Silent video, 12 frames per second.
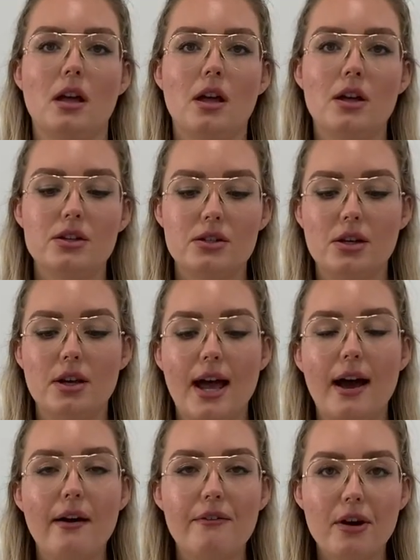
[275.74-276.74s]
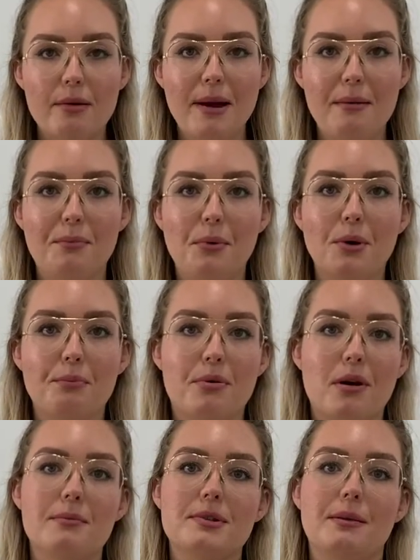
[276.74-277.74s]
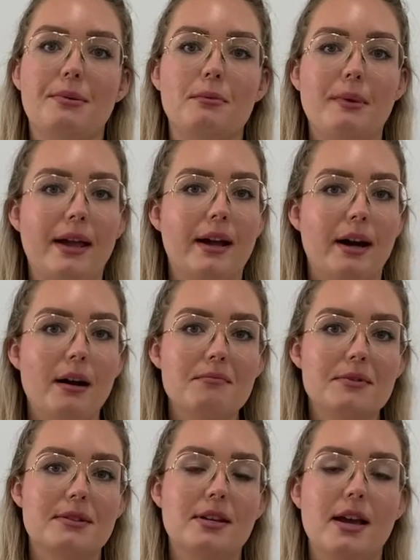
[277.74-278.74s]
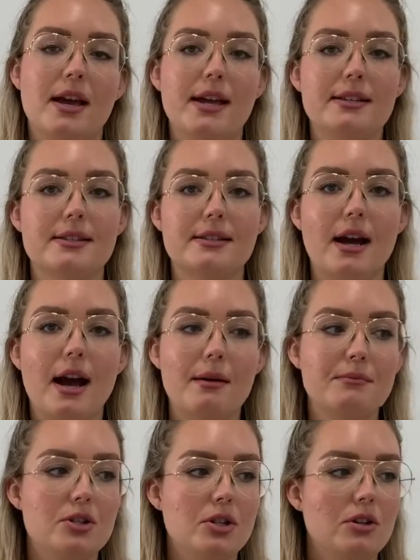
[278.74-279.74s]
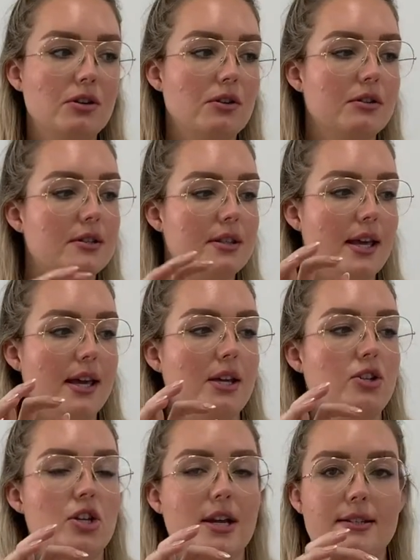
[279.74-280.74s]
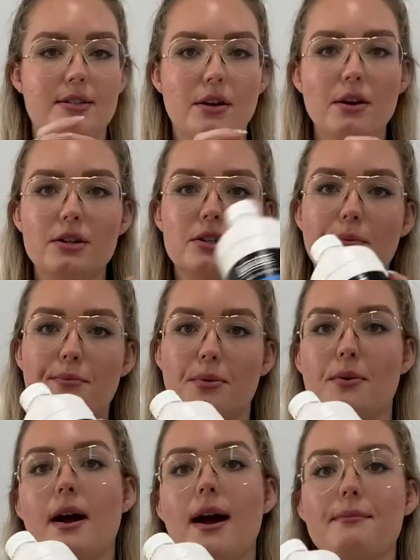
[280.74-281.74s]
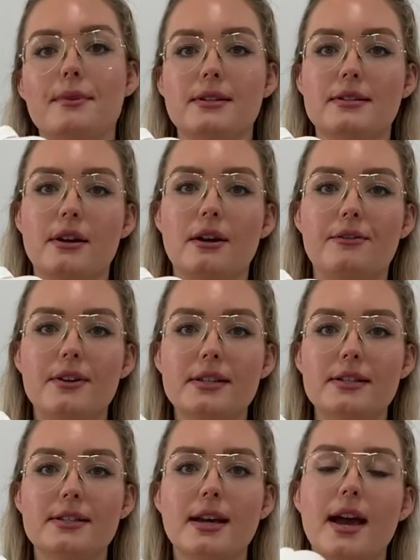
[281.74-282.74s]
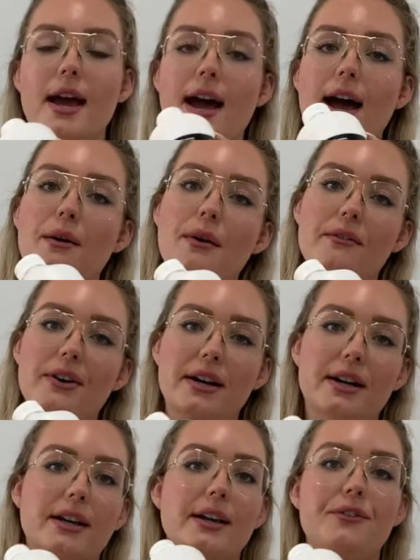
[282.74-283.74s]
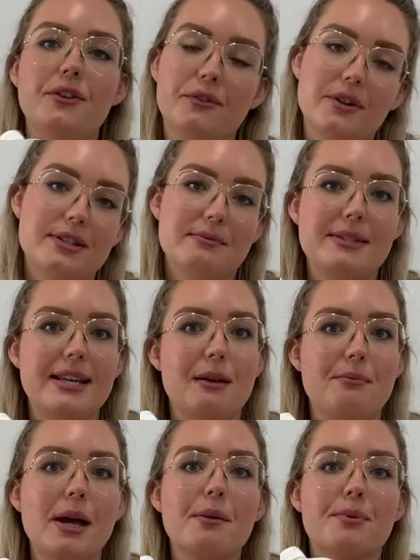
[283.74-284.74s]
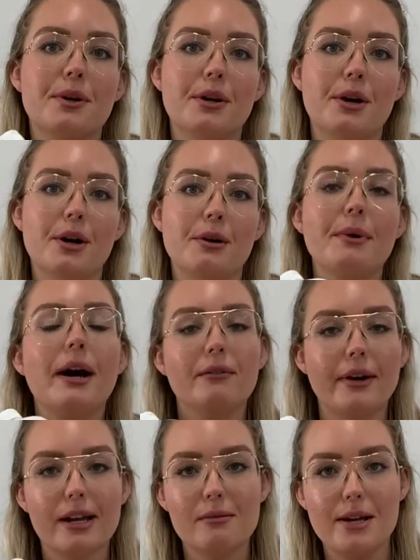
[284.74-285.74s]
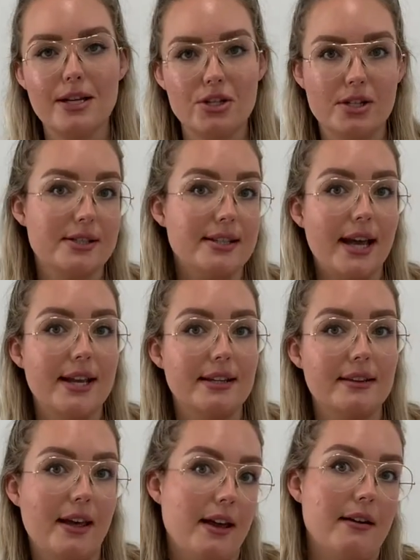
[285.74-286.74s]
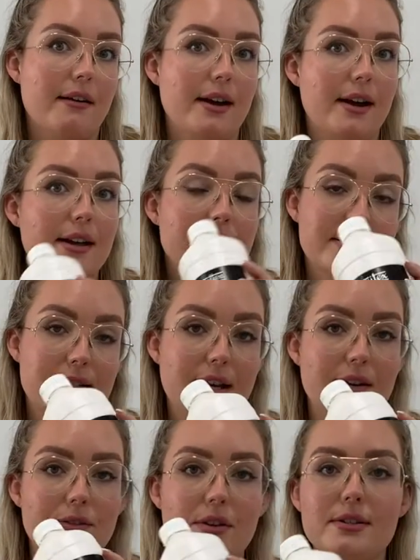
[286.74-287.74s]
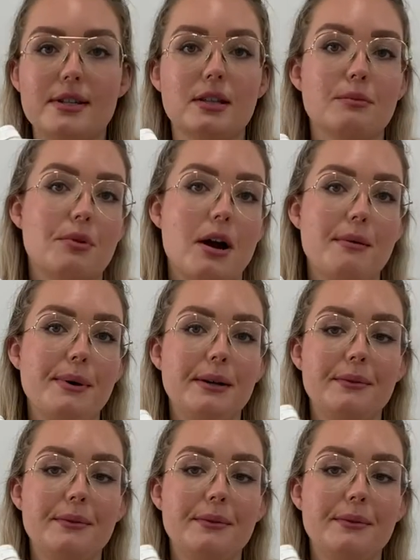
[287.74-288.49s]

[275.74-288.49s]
So now I've got my board propped up on my cups. It's time to use the gesso to prime the surface. However, if you've got some sandpaper at home, I'd recommend just sanding the area instead of using the primer.